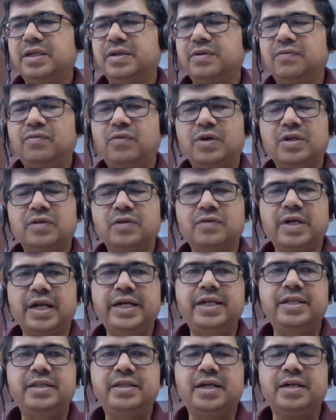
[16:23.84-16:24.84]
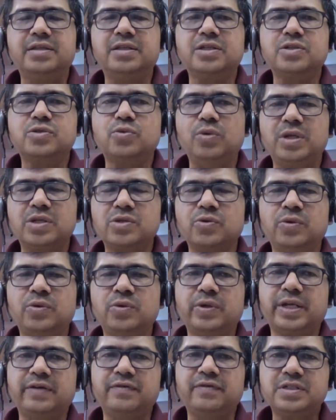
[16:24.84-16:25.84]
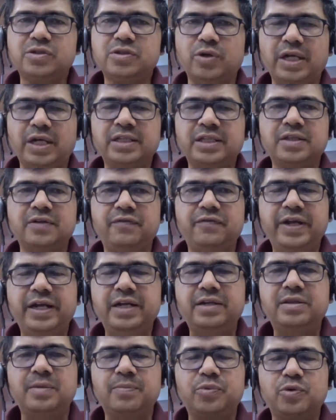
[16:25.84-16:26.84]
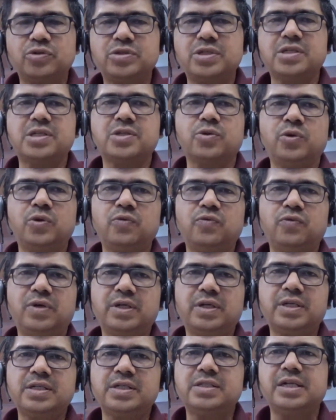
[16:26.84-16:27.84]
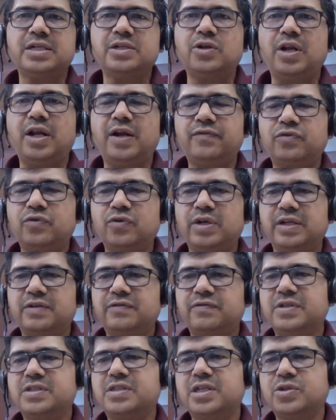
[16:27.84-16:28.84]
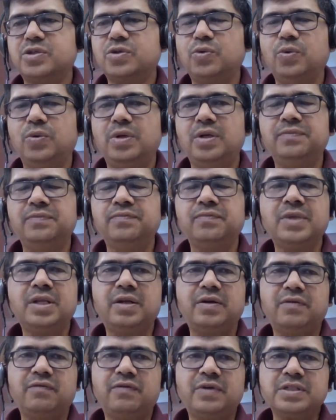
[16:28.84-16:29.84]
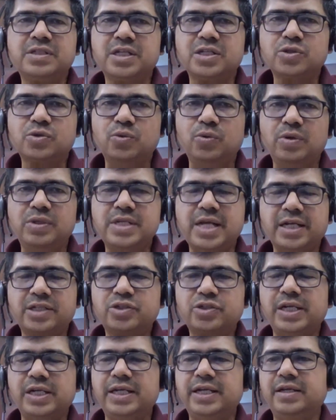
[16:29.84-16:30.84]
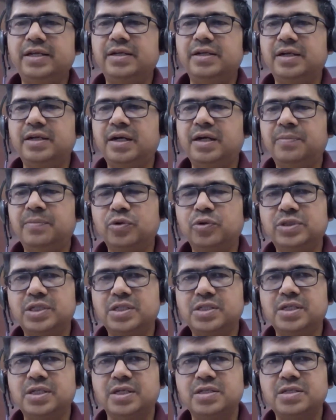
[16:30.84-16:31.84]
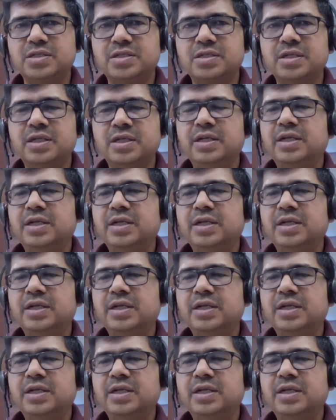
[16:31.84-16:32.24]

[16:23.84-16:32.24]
the whatever ID that the school is going to give us. So I think the way the process is going to work is that you'll have to request the school. Once the school actually approaches us,